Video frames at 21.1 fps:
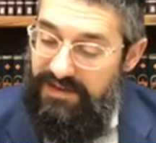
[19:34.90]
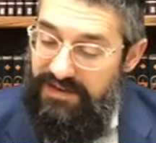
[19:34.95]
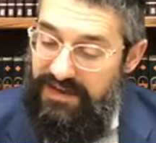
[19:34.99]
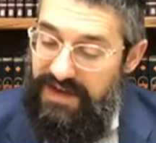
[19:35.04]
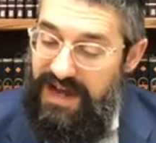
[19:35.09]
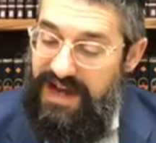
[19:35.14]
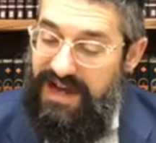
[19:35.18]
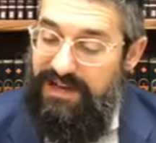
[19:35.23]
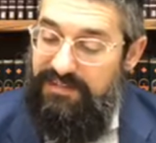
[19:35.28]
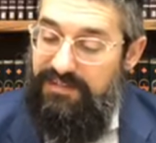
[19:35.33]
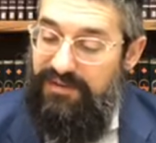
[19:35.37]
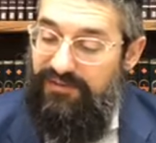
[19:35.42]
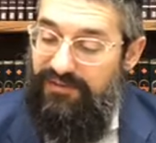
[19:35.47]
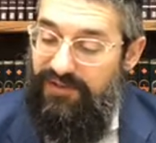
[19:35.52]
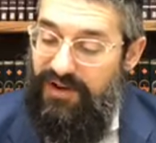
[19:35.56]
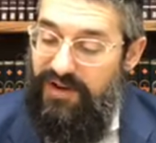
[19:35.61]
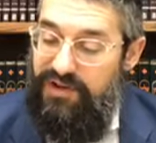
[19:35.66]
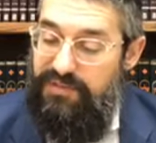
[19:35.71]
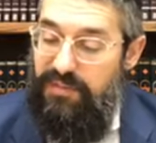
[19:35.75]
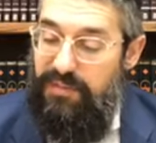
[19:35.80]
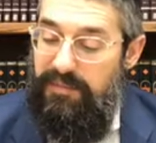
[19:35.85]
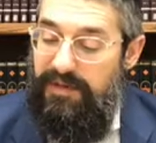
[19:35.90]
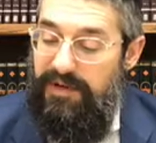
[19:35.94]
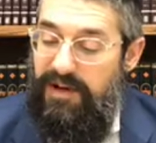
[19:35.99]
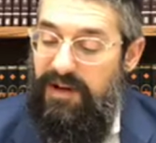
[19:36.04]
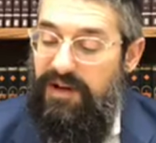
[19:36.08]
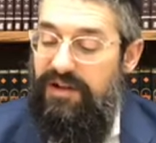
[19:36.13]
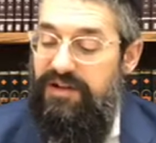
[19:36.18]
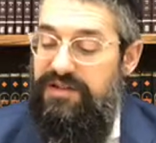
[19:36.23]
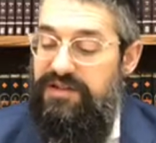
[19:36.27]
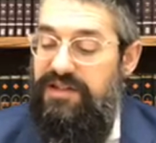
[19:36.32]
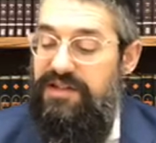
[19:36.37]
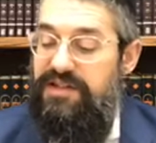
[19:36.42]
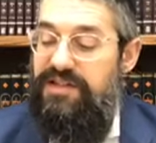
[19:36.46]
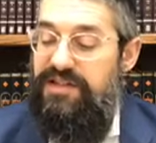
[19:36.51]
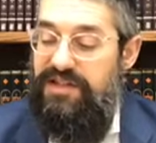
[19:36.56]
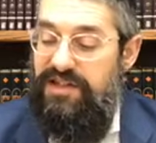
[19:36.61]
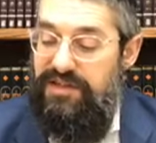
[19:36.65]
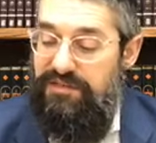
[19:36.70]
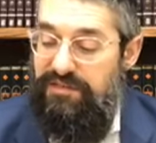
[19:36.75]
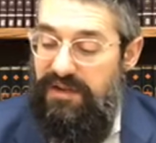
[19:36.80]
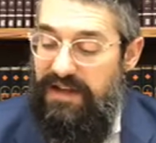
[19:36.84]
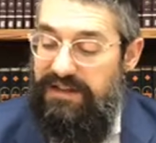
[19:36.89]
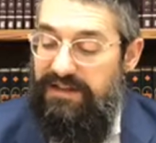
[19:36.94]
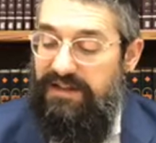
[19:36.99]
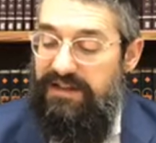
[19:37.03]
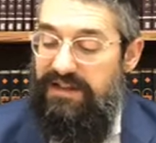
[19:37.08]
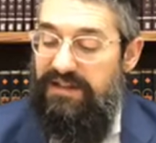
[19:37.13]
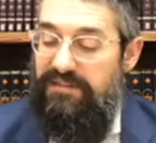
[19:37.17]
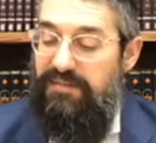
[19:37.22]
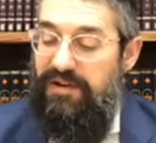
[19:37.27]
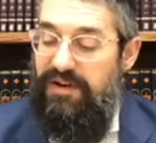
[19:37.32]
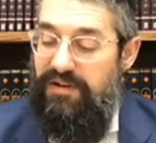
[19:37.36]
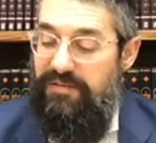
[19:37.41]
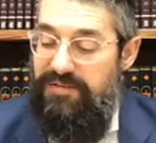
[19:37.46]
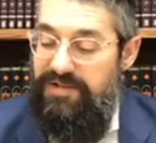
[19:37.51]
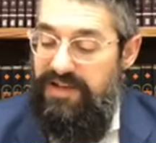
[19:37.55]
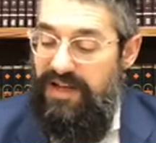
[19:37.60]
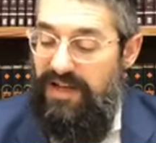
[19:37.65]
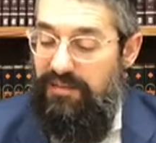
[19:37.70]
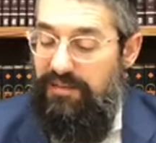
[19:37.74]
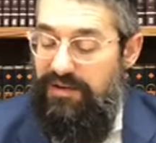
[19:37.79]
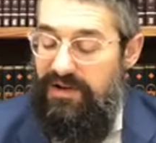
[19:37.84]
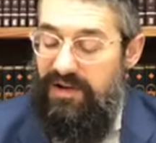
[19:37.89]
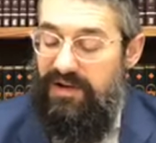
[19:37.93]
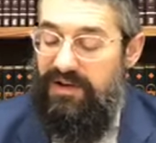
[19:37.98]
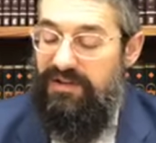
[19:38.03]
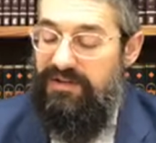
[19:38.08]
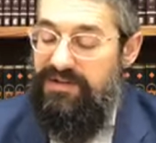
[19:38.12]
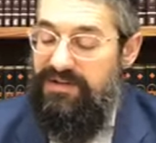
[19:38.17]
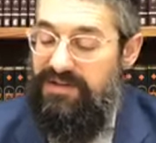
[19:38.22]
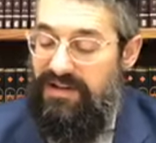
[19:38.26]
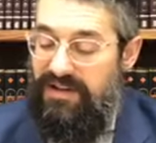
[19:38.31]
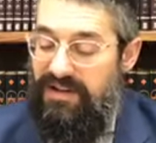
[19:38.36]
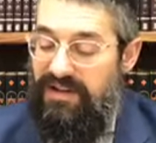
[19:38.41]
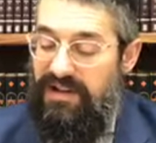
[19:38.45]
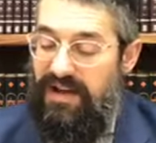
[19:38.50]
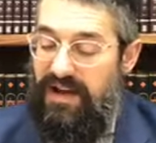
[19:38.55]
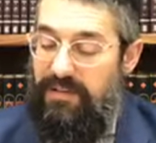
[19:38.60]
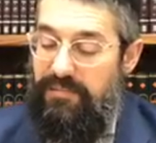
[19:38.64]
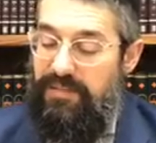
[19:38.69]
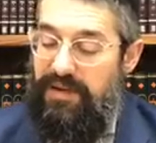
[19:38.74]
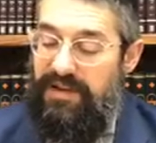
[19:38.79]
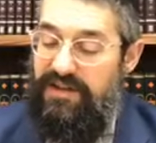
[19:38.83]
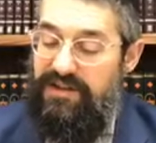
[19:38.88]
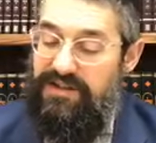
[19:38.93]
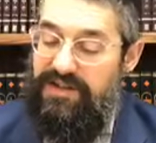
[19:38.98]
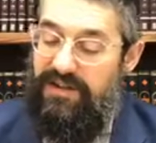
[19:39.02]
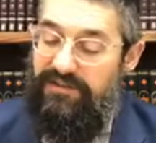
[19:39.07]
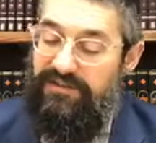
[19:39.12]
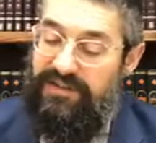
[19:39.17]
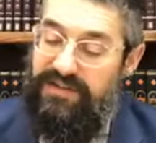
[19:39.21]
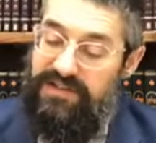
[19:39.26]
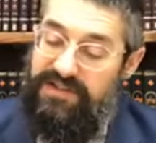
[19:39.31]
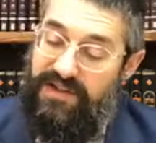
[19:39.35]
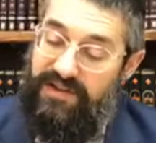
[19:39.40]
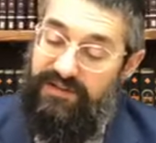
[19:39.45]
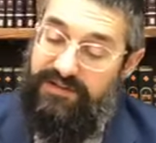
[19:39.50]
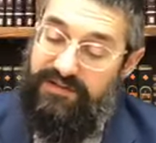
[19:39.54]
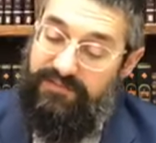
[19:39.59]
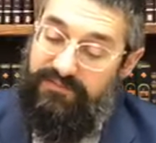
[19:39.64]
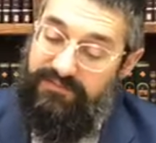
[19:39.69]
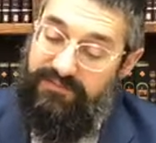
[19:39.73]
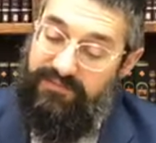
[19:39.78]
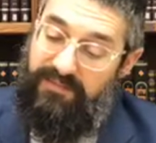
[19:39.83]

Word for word: Kach b'menachas. This is explained in the Gemara Masech Menachas on page 77.